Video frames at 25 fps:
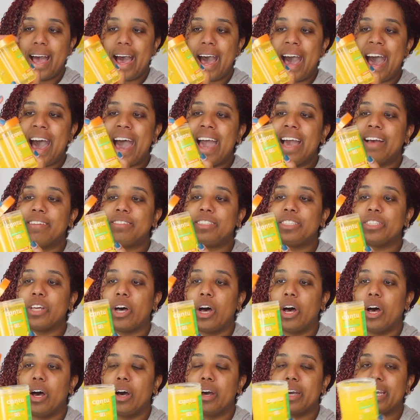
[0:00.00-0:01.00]
I
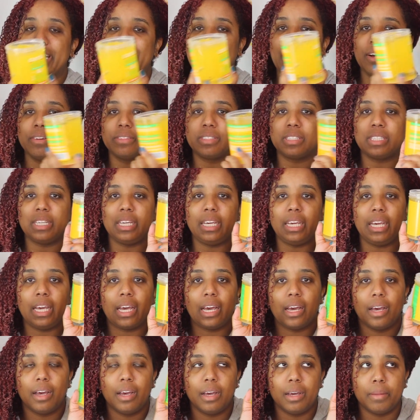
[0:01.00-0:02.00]
saw
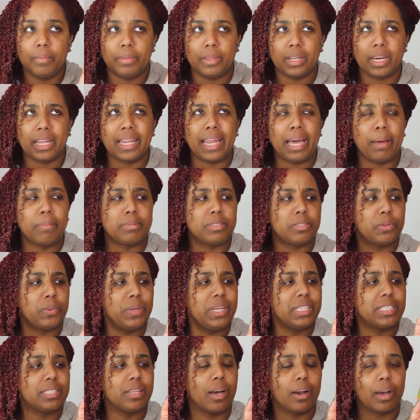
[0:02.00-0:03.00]
Kelsey, the Glam
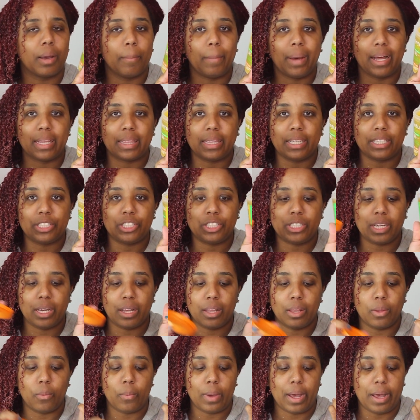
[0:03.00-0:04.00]
Twins, talk about this
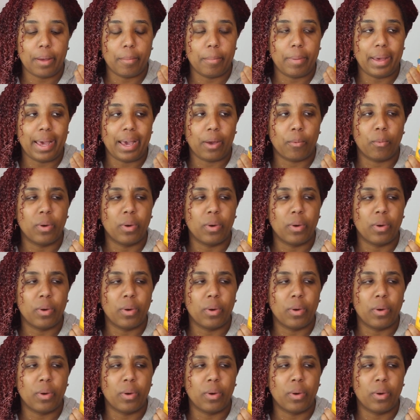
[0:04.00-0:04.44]
gel a while back.